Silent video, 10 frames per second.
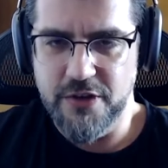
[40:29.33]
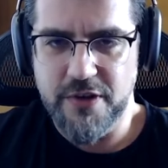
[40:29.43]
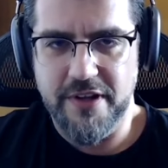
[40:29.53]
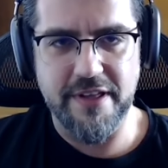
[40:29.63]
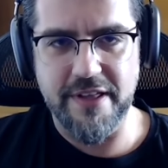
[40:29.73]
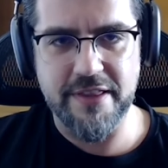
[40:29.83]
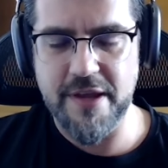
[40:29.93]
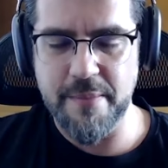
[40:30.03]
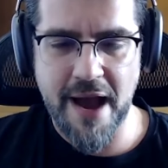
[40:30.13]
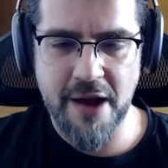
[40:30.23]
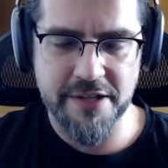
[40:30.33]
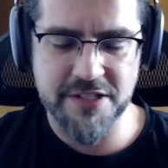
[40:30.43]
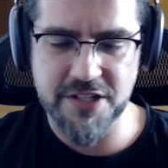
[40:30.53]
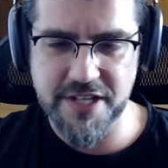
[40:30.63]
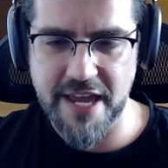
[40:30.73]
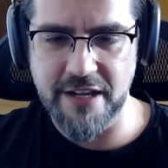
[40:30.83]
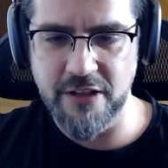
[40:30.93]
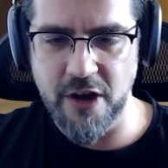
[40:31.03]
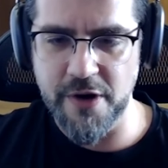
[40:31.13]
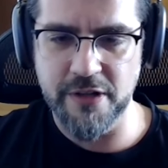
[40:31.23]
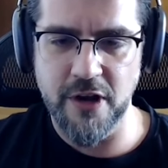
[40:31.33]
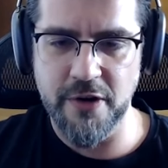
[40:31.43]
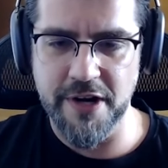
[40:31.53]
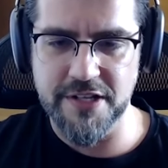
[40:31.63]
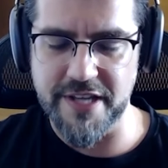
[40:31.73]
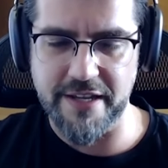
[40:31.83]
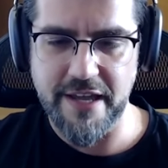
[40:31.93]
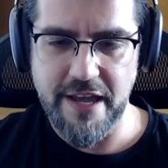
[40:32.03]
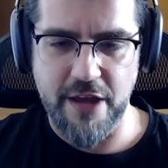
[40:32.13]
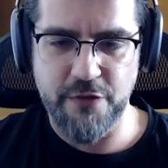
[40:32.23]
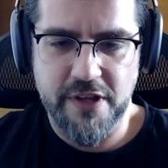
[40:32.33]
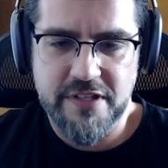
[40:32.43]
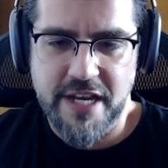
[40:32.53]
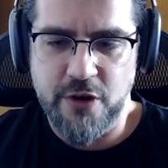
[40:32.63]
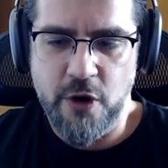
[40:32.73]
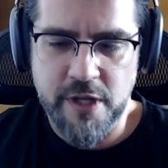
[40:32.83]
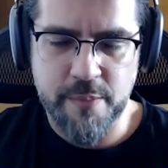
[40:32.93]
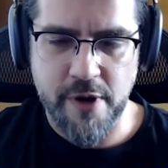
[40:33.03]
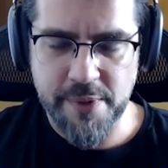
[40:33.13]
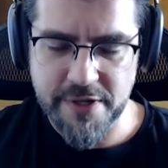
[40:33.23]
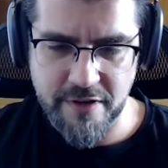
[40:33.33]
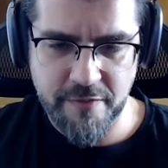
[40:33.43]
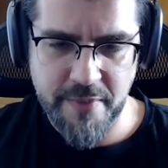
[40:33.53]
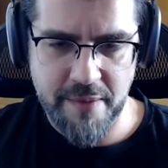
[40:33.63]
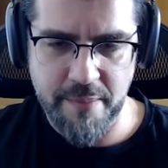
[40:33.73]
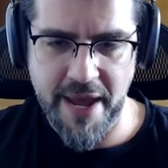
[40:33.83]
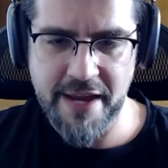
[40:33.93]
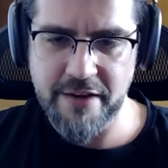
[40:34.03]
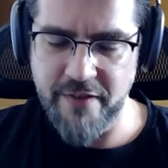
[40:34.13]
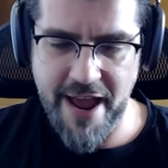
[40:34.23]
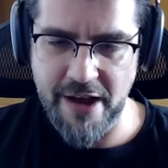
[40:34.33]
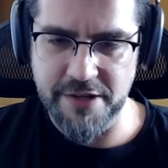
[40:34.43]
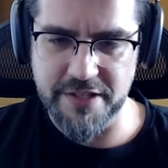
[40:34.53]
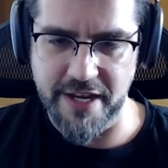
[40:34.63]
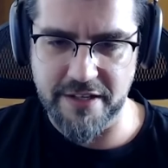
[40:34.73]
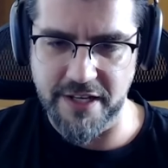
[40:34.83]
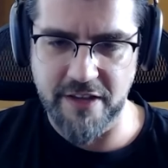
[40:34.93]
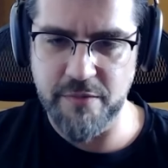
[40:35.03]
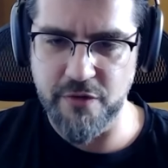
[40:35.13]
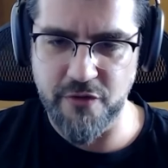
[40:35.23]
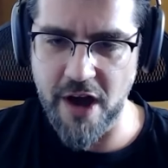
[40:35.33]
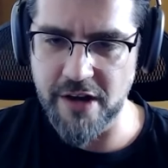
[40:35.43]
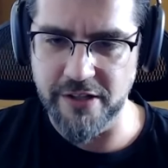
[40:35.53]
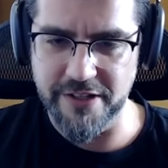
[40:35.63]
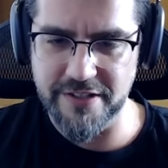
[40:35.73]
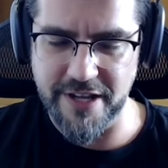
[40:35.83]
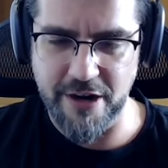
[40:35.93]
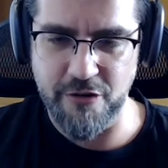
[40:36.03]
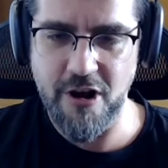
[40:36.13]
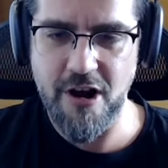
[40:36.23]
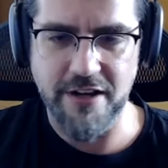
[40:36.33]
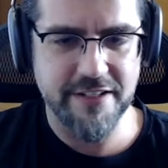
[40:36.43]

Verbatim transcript: you the amount is just getting lower and lower. It's like it feels like the only purpose of my bank now is like to give me fraud alerts that are wrong.